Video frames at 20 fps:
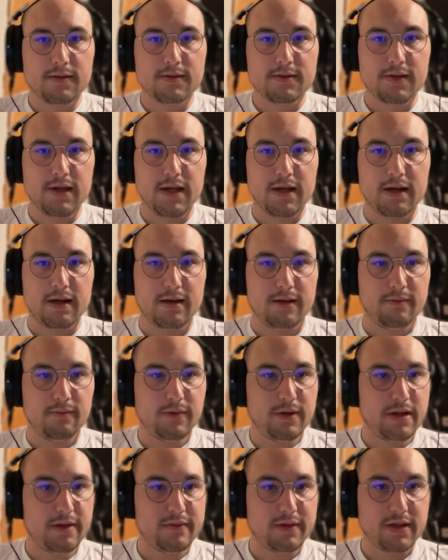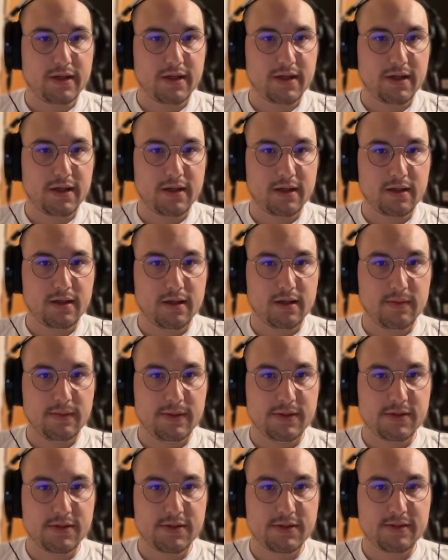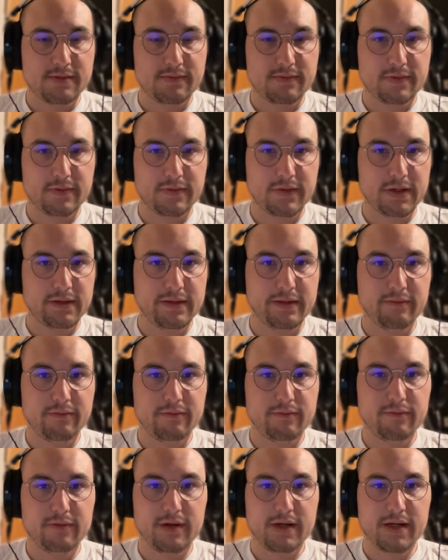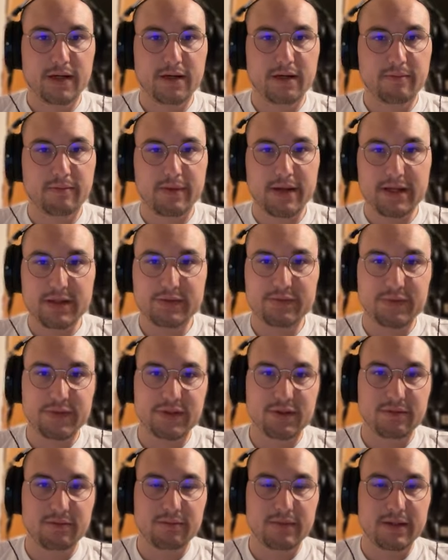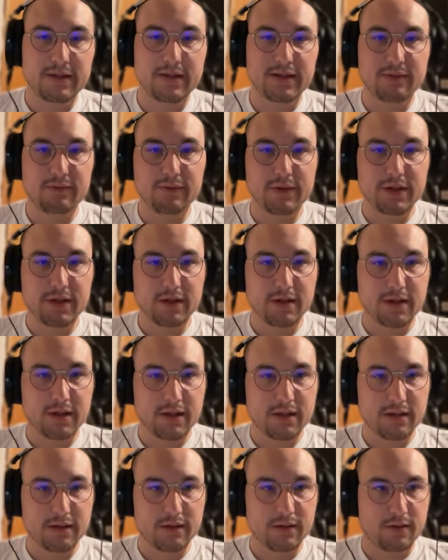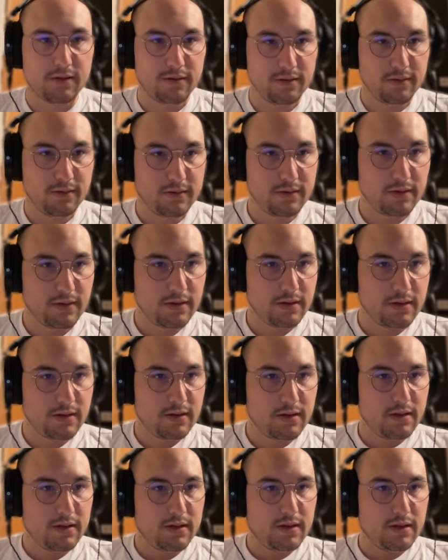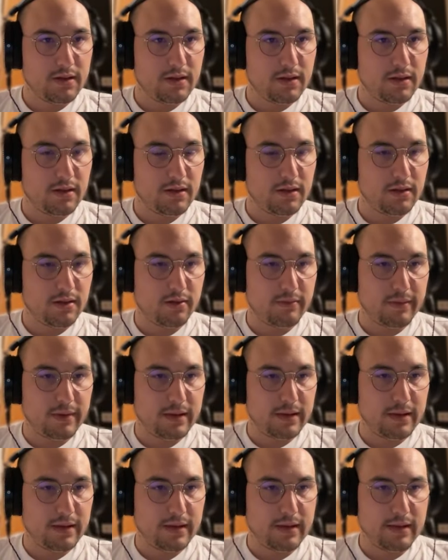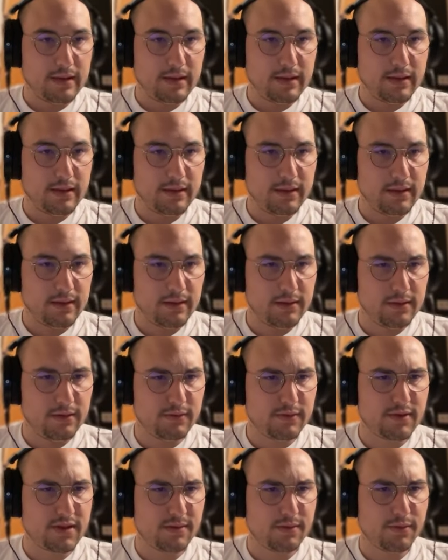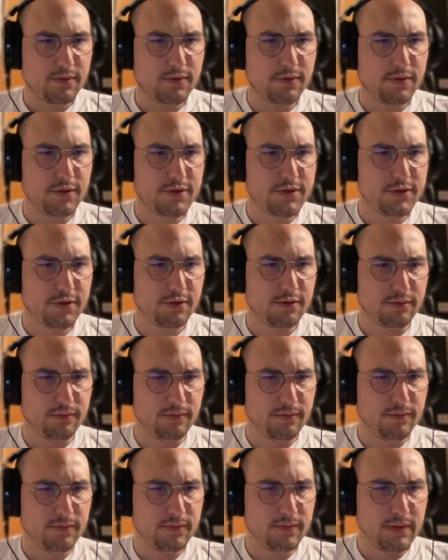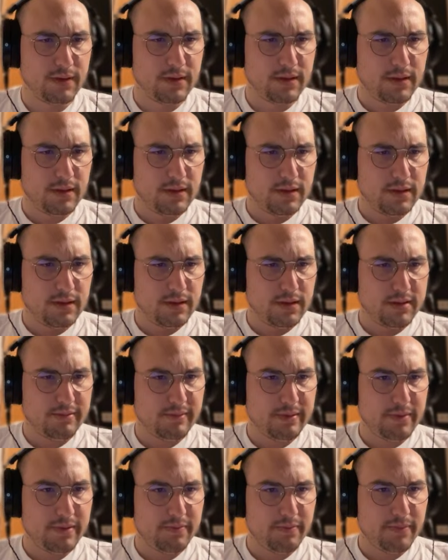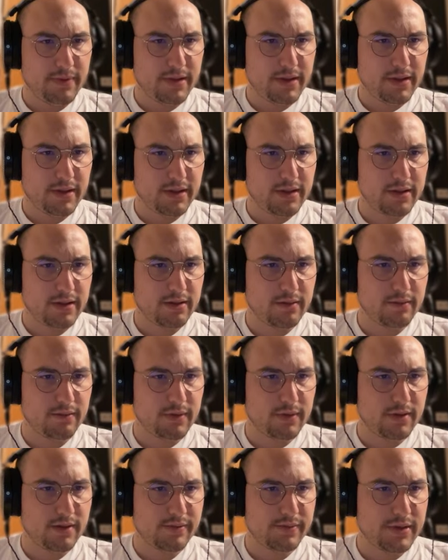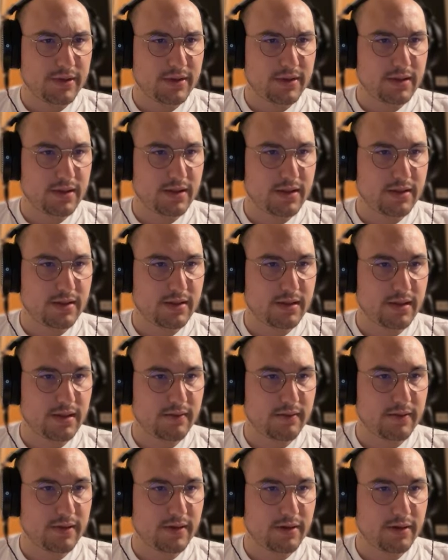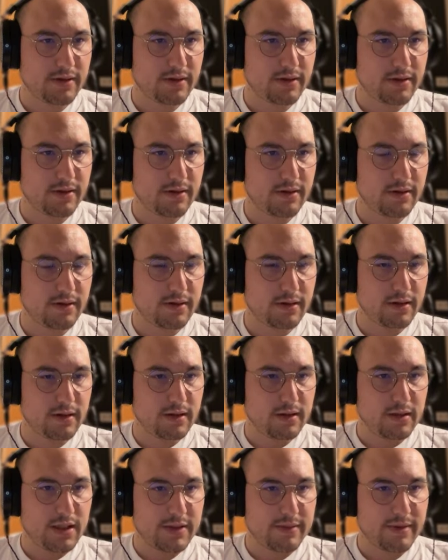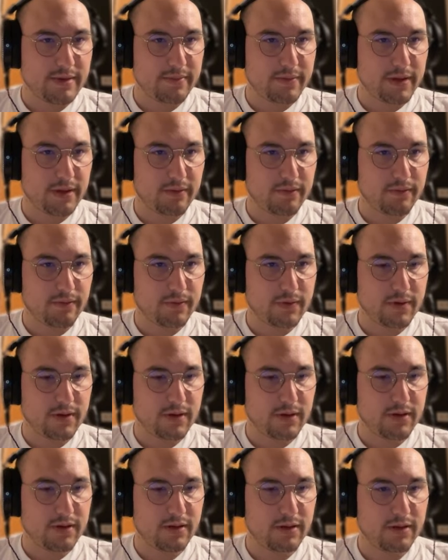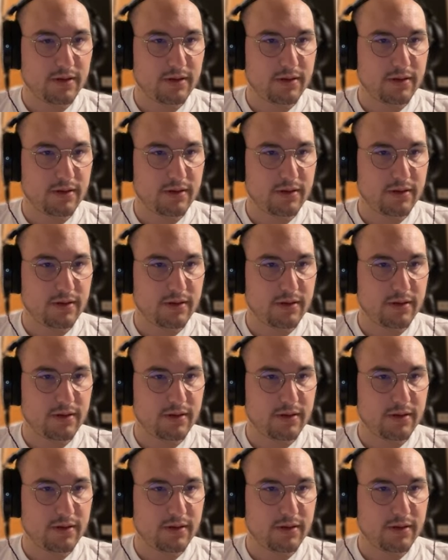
yeah um we have the kick um let's just quickly write a bass rhythm and then we can kind of go um and do some more so let's maybe pick this bass right here. They big one.